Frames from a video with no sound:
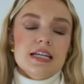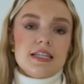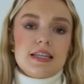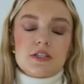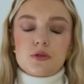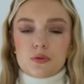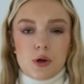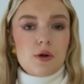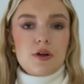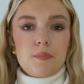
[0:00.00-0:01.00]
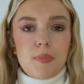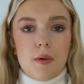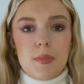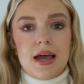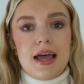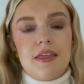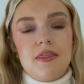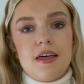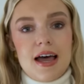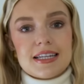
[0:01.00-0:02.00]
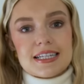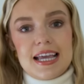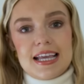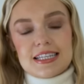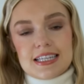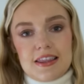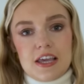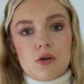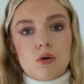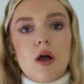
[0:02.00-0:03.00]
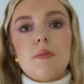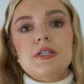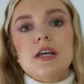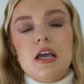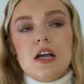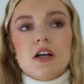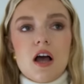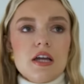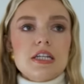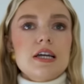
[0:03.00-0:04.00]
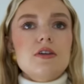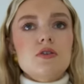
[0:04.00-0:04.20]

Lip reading: to this grown-up bomber, and that is the cropped cardigan